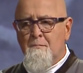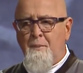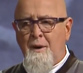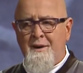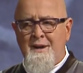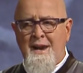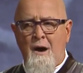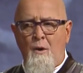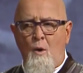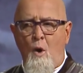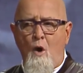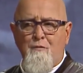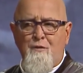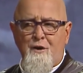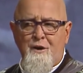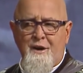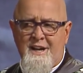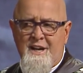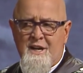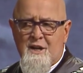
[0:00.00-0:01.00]
But now
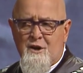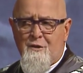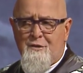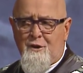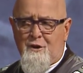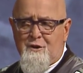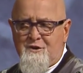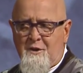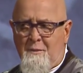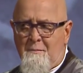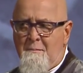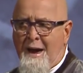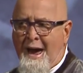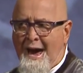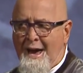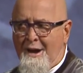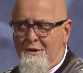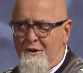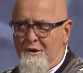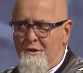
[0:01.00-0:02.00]
over here there's a
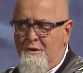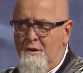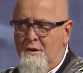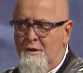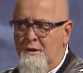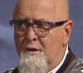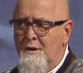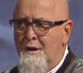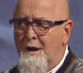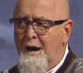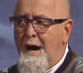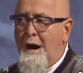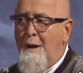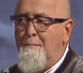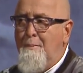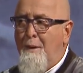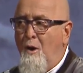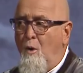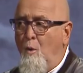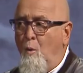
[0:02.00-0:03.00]
matter
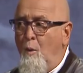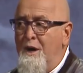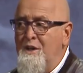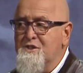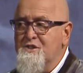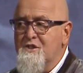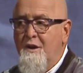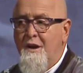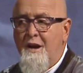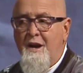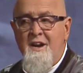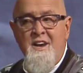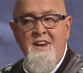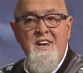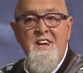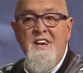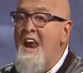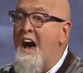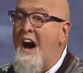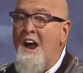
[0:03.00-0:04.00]
about which
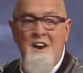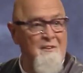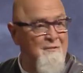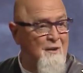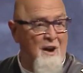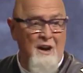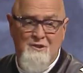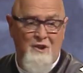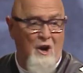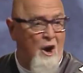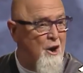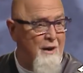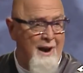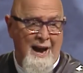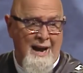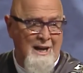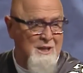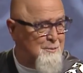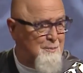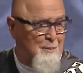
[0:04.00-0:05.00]
none of us are
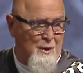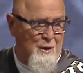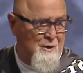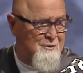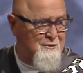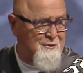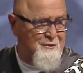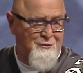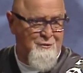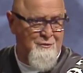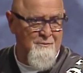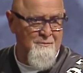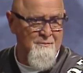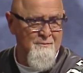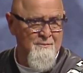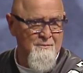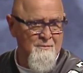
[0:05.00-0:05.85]
experts.